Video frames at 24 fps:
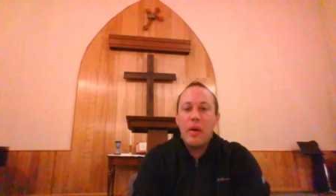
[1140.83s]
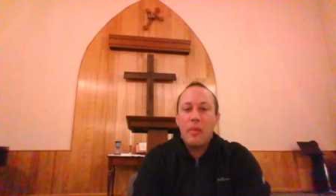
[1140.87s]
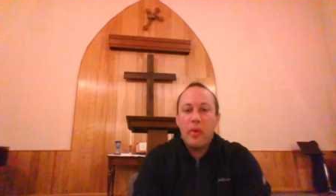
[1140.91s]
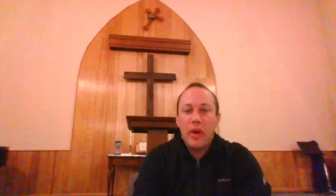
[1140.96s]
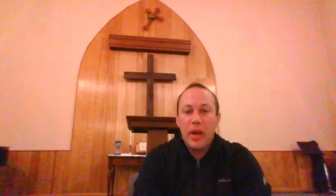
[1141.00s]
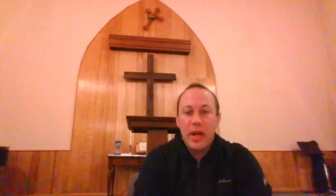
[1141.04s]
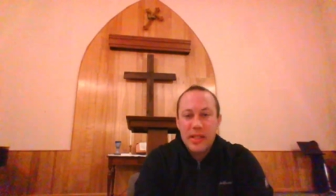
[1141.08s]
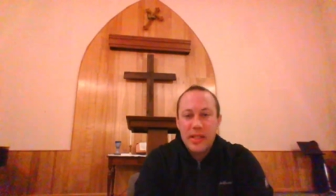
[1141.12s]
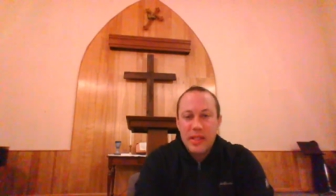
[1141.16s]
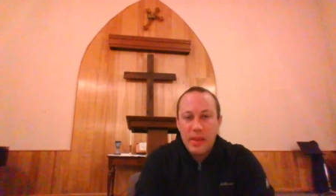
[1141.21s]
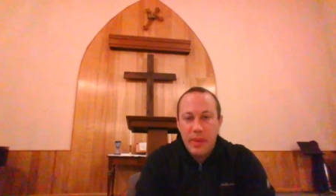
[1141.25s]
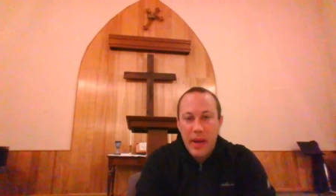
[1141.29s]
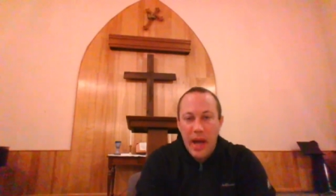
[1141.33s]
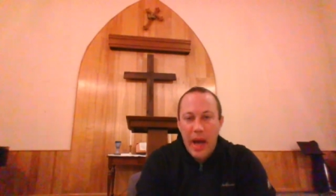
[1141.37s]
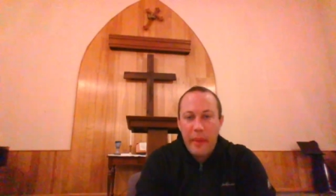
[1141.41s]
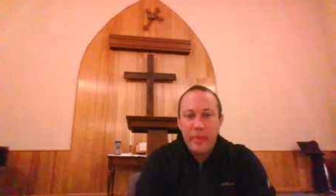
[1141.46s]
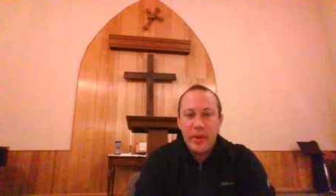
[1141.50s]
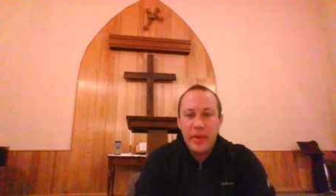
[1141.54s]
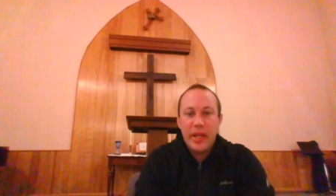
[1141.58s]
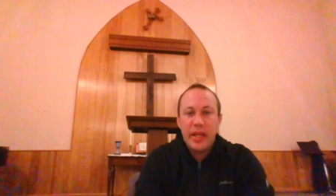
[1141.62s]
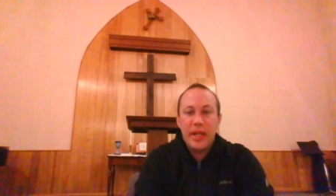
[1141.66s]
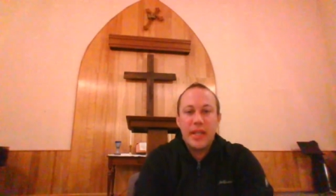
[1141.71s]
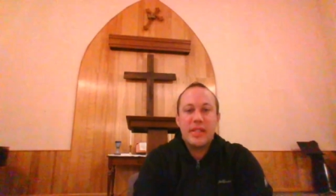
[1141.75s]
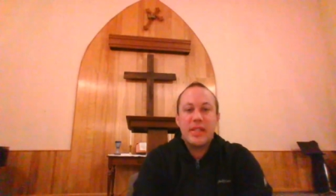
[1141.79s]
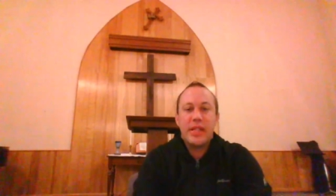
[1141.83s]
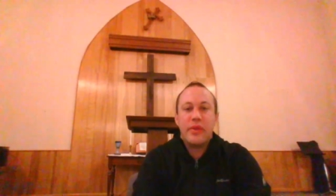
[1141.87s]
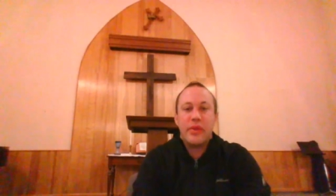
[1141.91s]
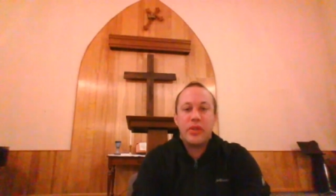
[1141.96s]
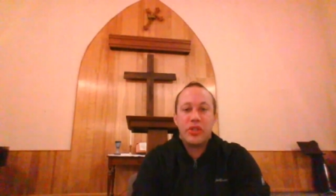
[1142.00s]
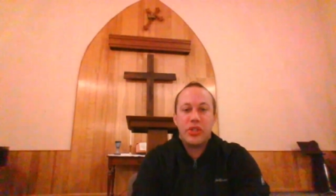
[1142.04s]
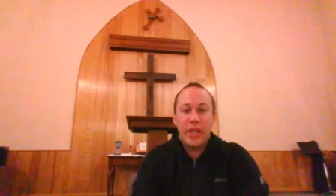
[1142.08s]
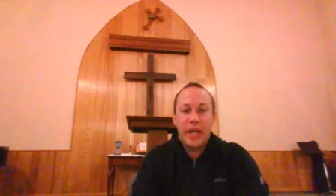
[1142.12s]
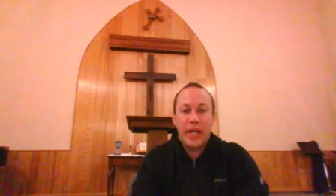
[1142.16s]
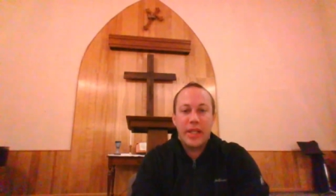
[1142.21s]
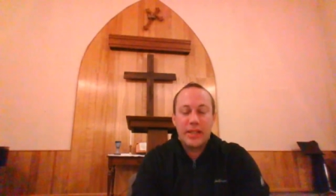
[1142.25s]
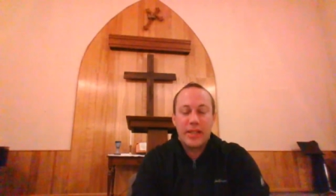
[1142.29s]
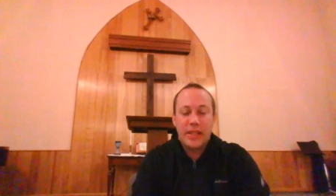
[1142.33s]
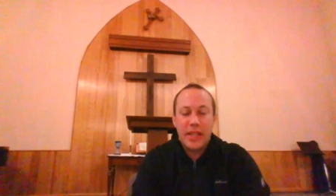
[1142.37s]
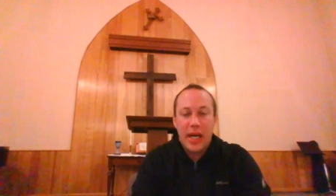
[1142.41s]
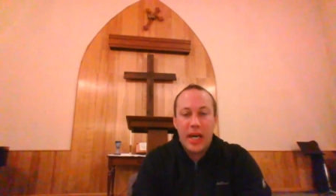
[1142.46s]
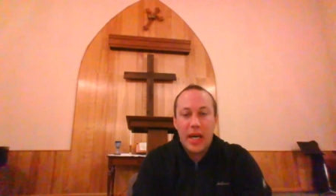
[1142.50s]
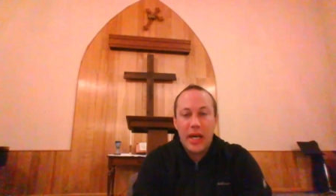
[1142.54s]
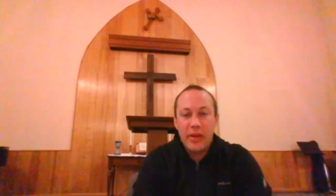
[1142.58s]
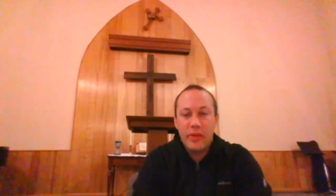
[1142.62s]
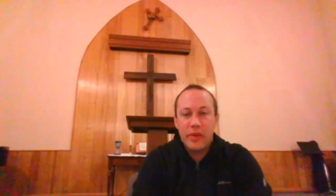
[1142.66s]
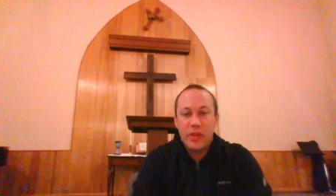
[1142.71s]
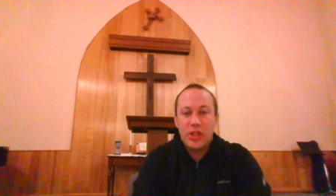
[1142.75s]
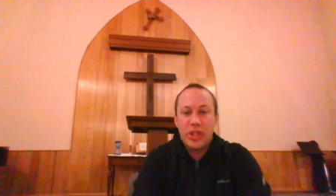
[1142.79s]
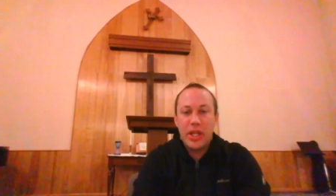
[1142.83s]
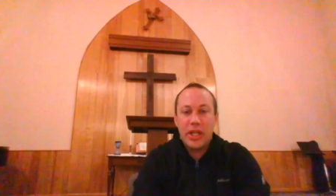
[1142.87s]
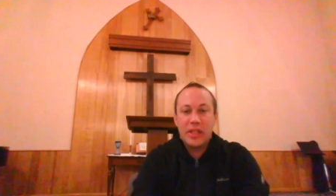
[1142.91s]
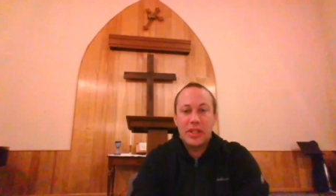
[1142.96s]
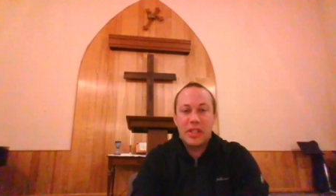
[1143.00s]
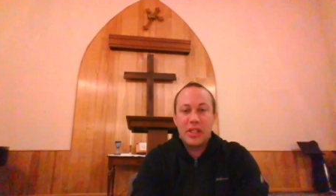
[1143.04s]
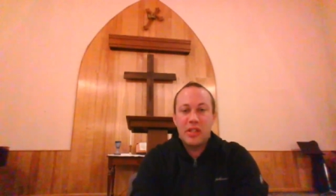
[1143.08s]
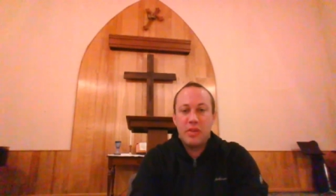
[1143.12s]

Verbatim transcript: What ends up happening is he rejects God, he rejects the